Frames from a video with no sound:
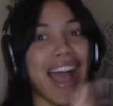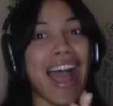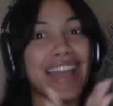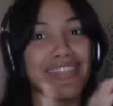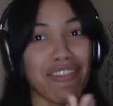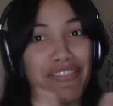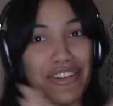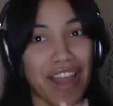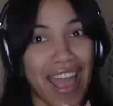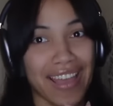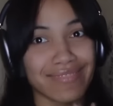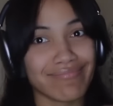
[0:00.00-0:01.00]
I love their
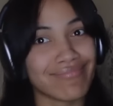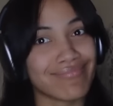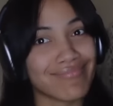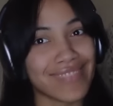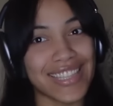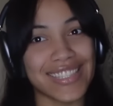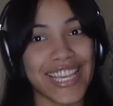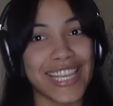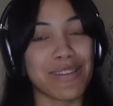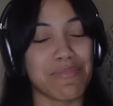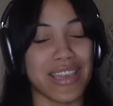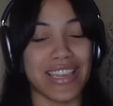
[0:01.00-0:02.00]
dad. It's
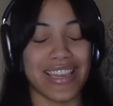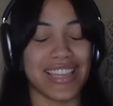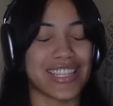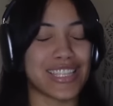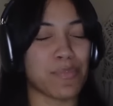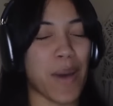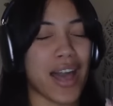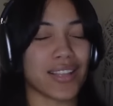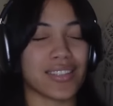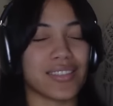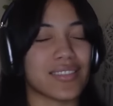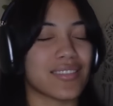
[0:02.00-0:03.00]
hitting me in
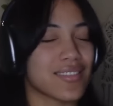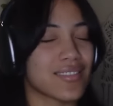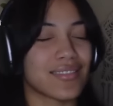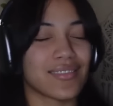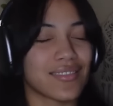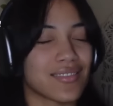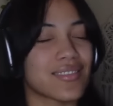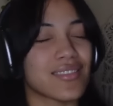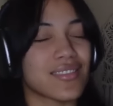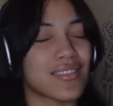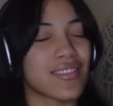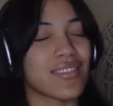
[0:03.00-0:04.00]
spots. No drink.
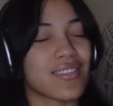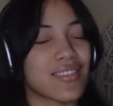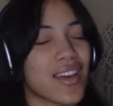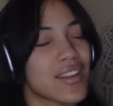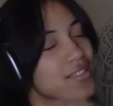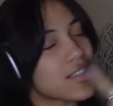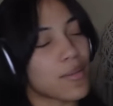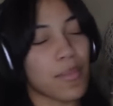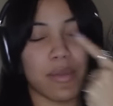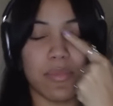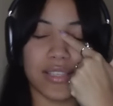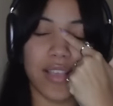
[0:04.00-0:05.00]
That is going to
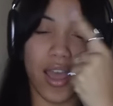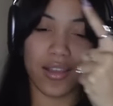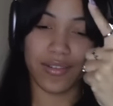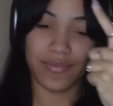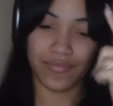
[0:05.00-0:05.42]
make me sad.